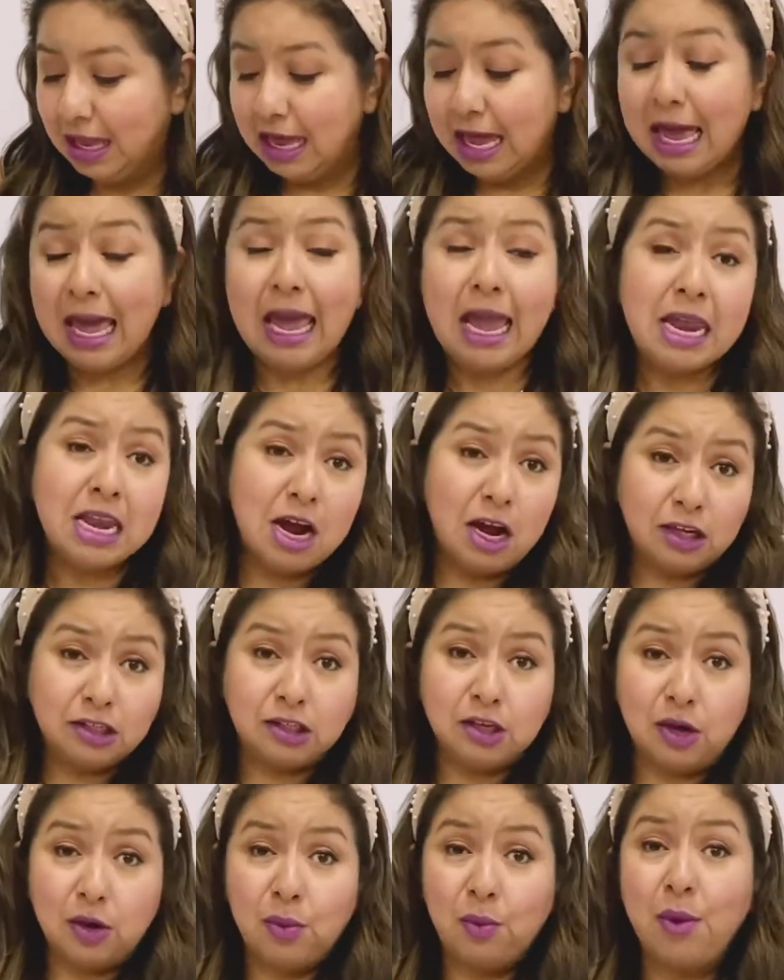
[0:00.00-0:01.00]
And
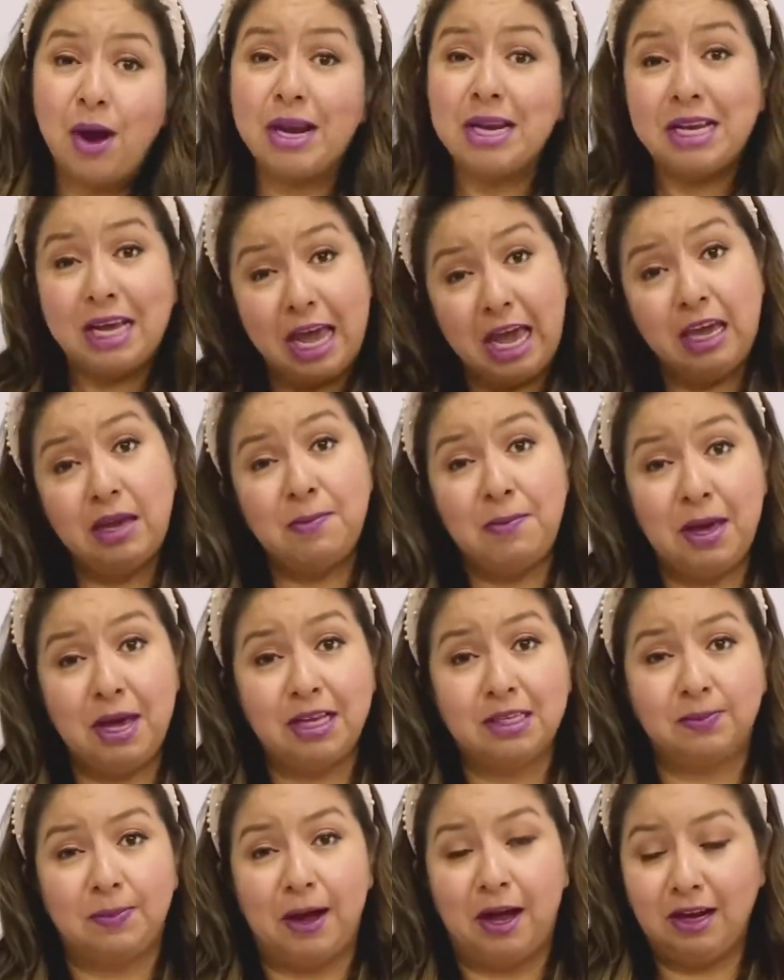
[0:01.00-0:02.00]
also one cake mix
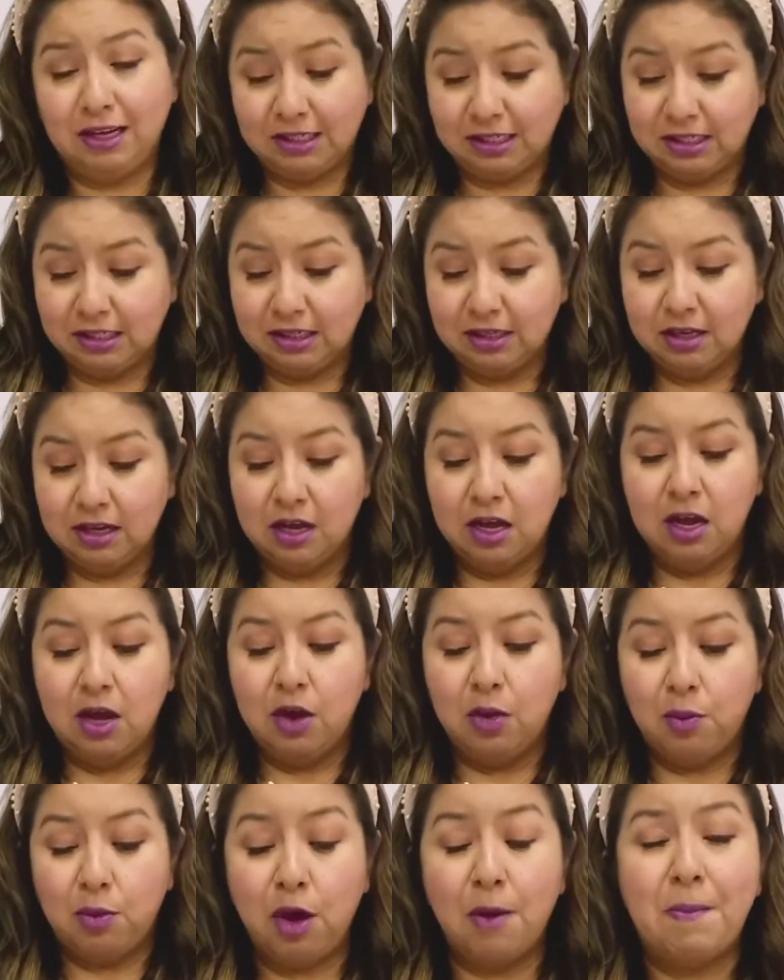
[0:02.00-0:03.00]
box
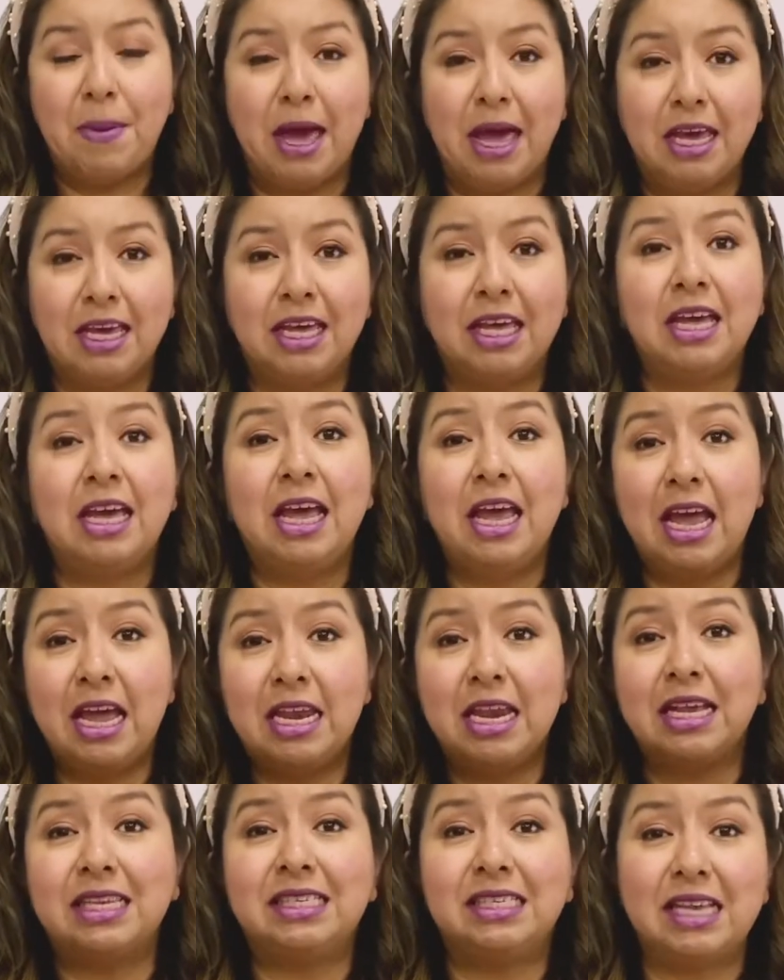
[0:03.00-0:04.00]
will bake in
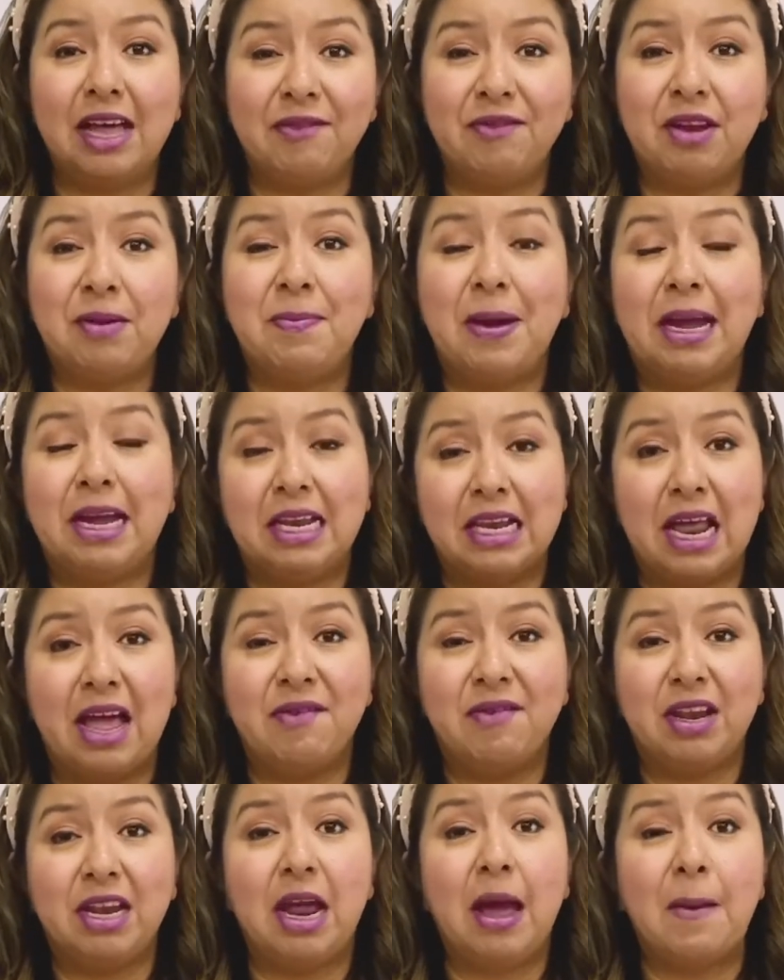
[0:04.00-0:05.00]
a 7 by
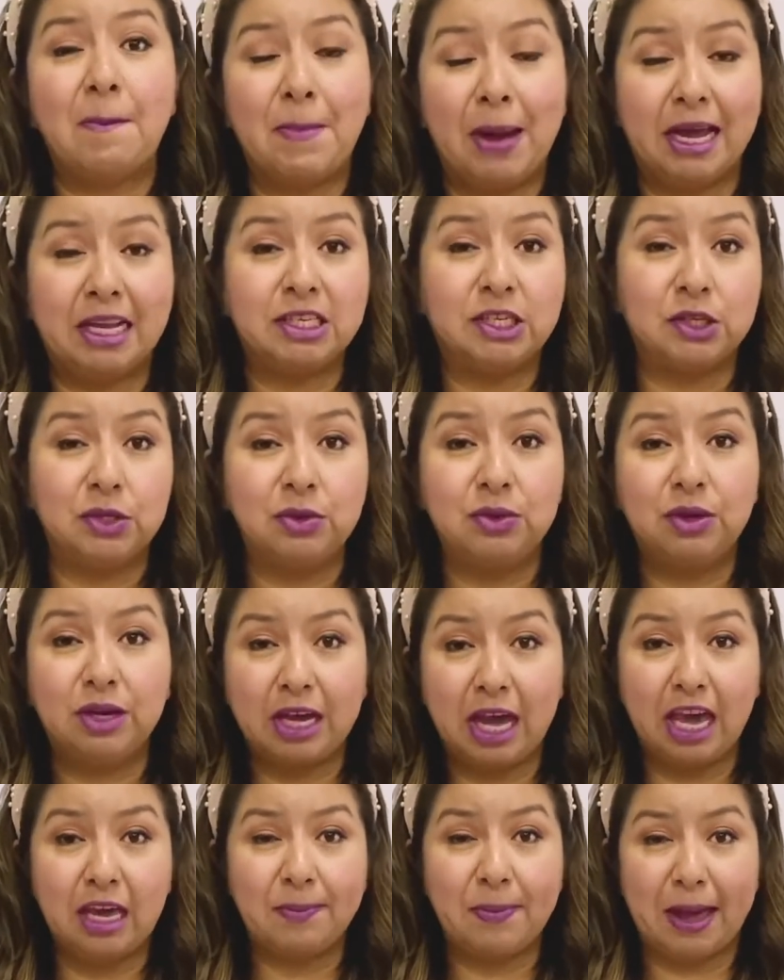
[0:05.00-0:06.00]
11 by 2
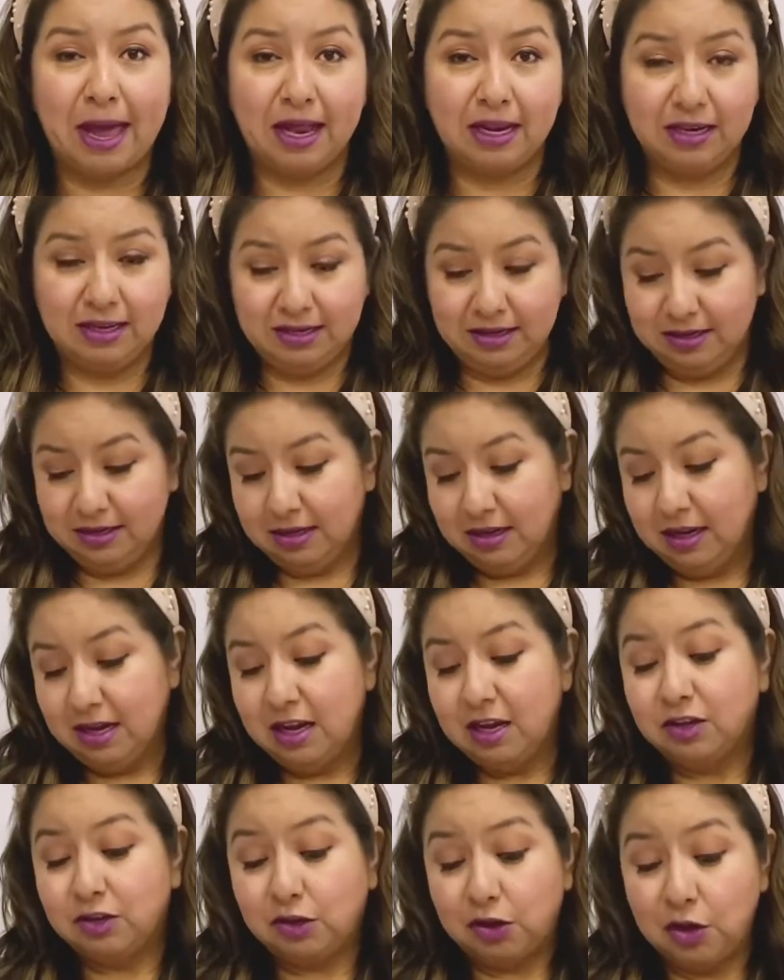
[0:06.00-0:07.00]
cake pan.
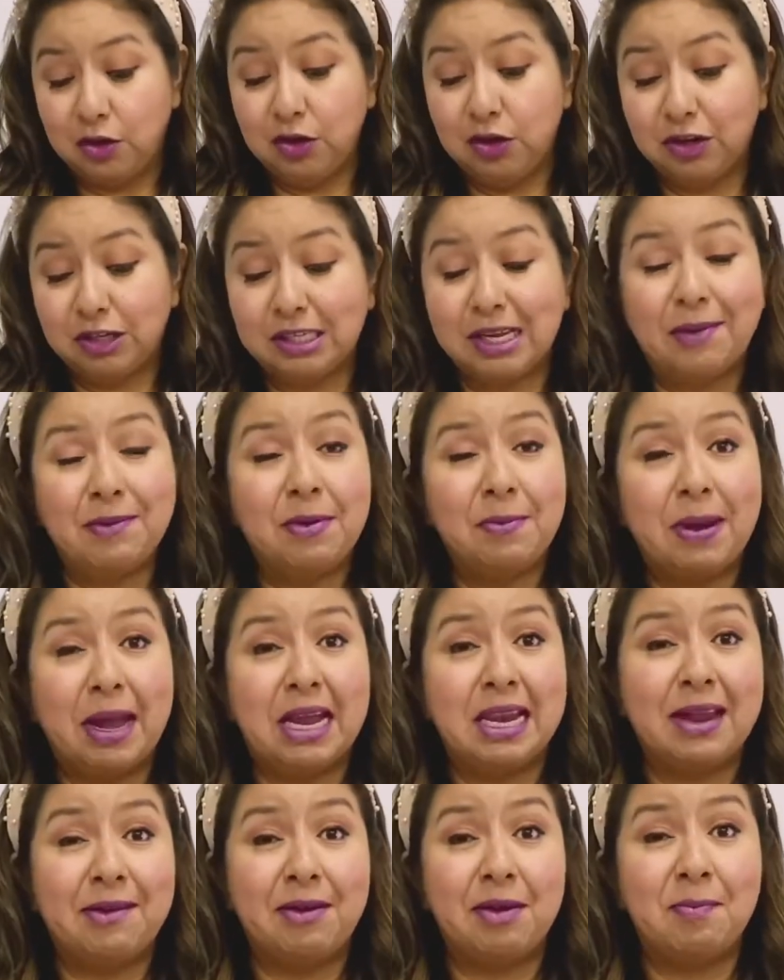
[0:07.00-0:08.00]
So your 7 by
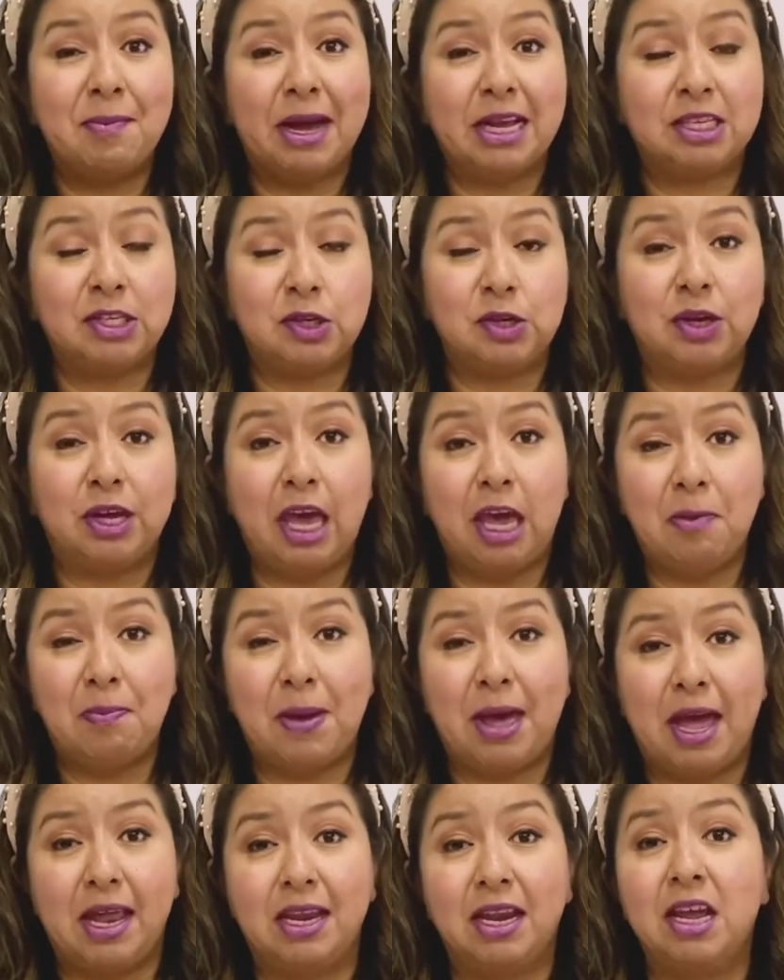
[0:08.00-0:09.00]
11 by 2 cake
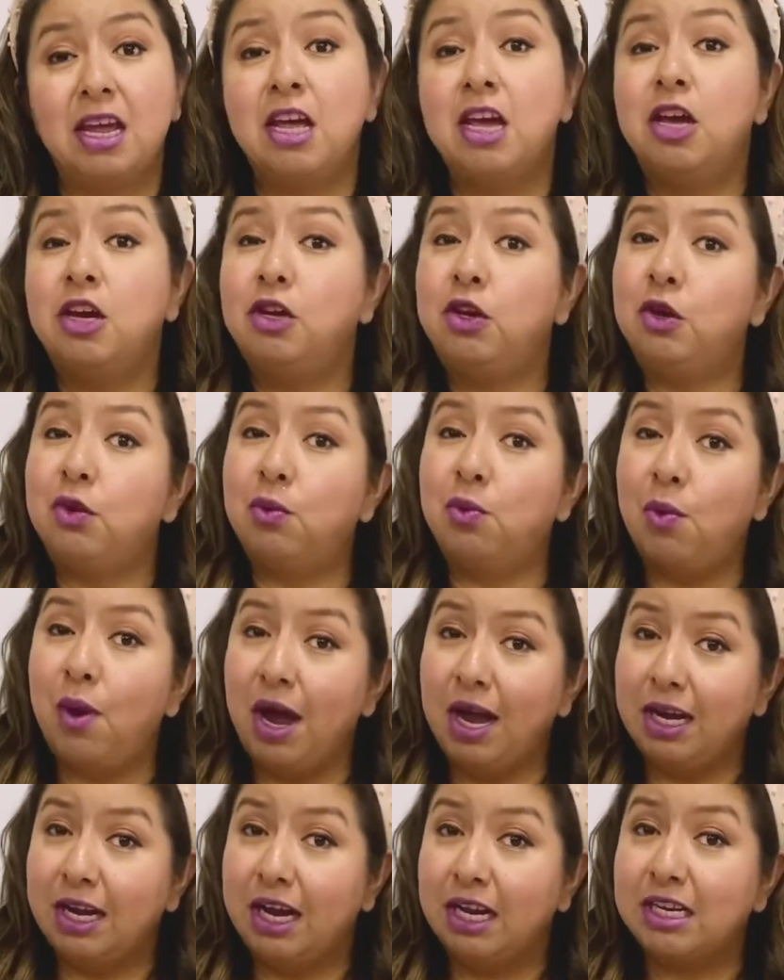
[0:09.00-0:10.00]
pan, you
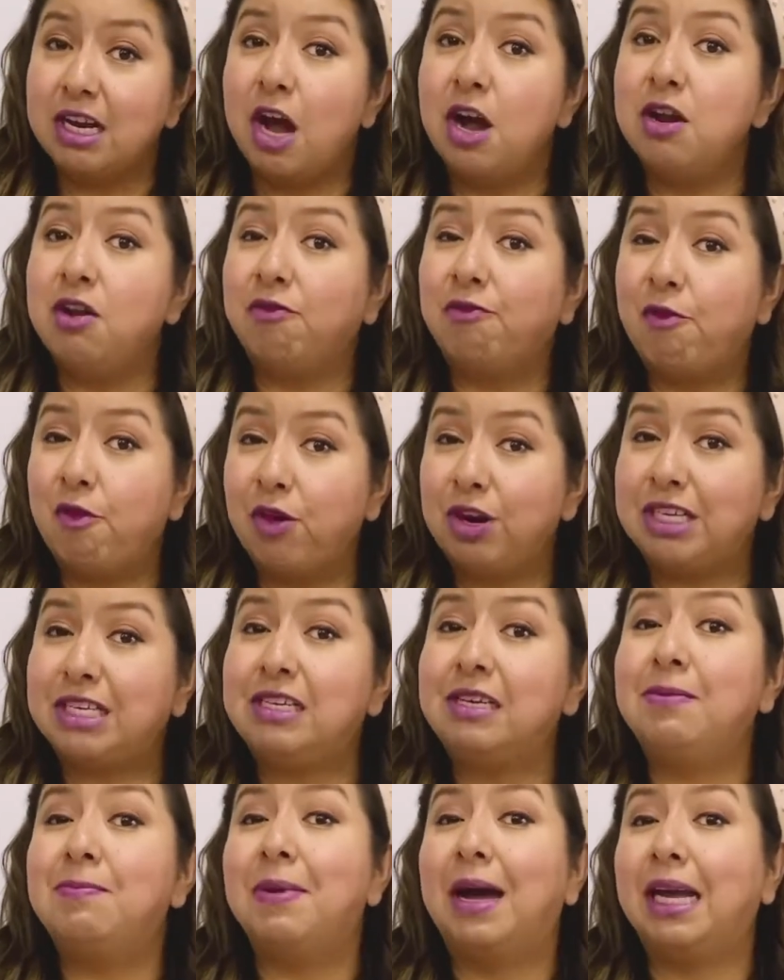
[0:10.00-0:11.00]
want it on a
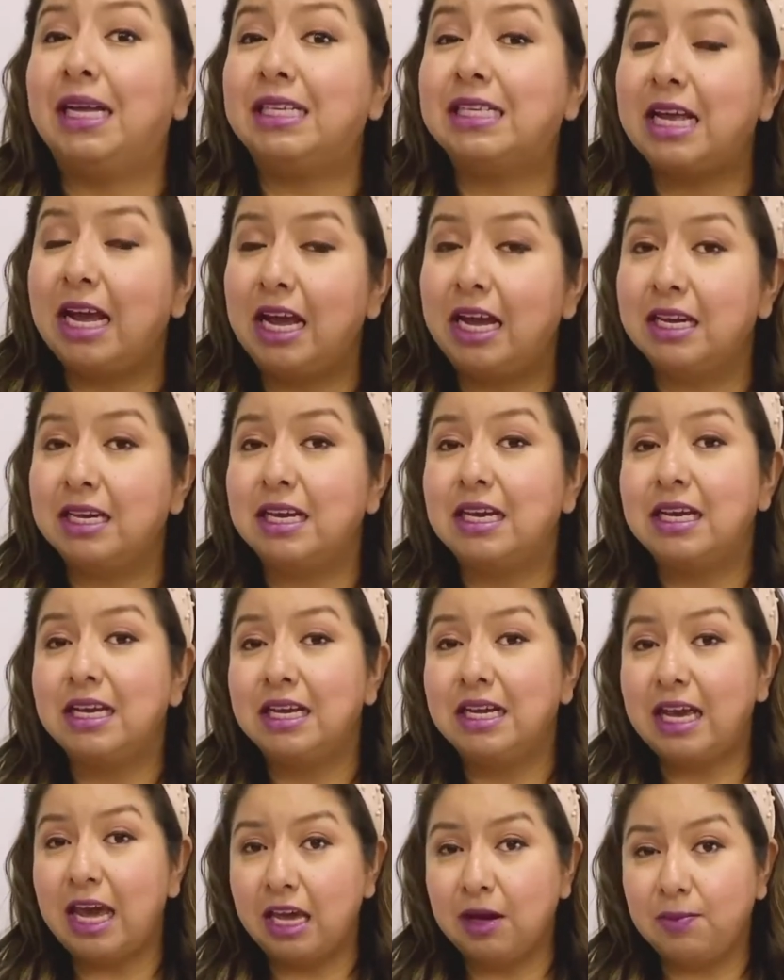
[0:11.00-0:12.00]
14 by 10
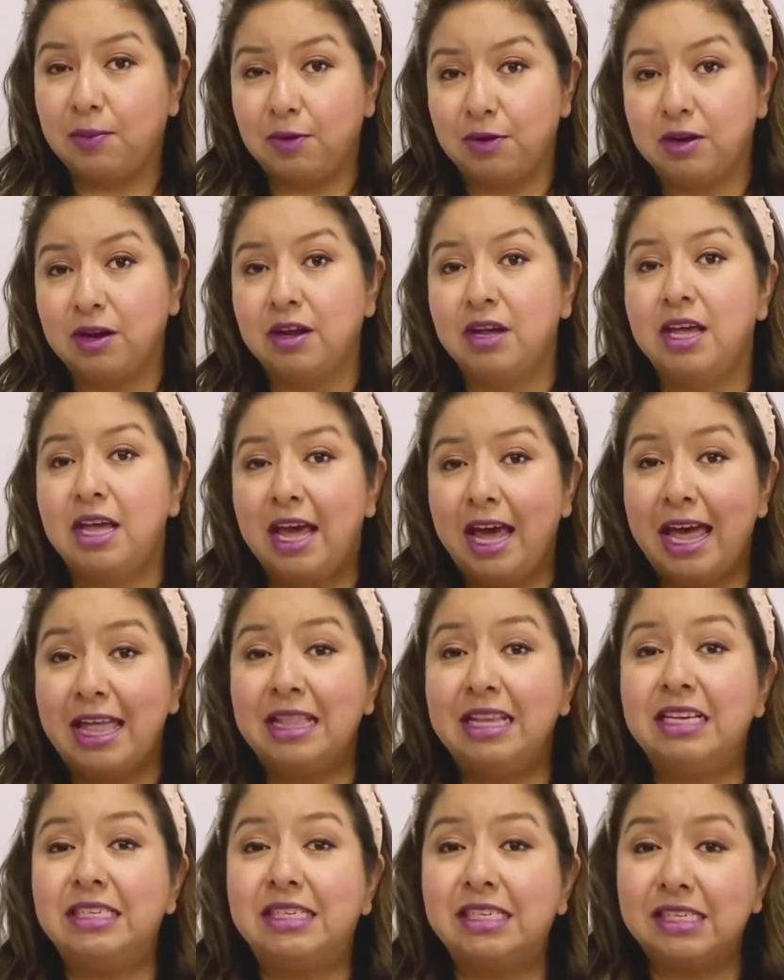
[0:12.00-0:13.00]
cake board. And
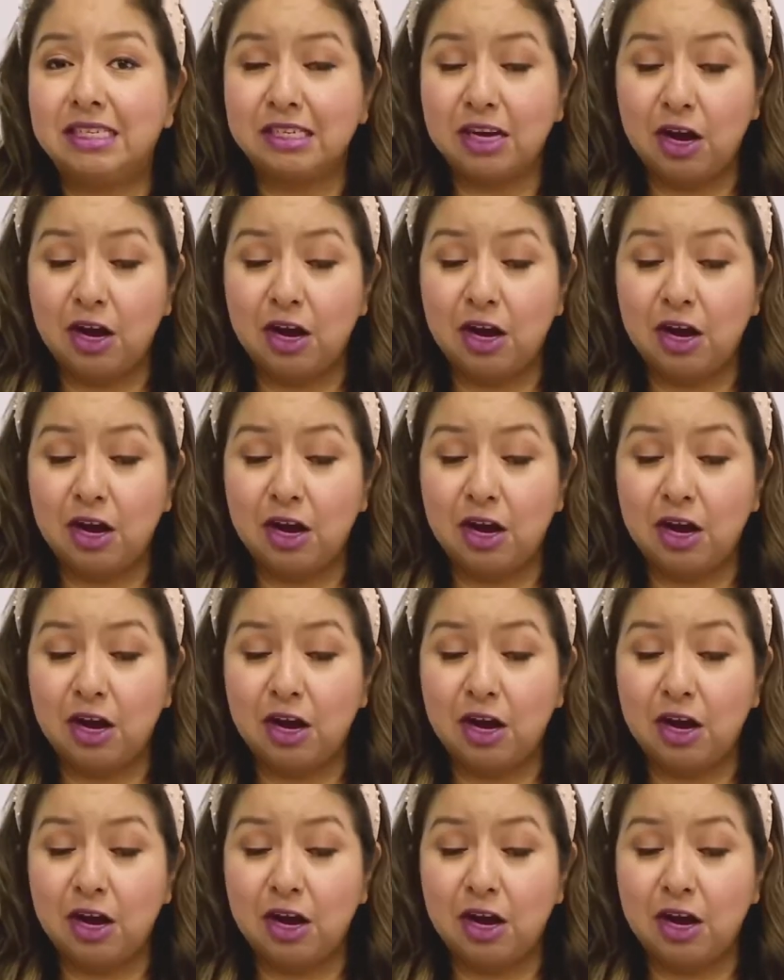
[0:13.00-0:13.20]
this is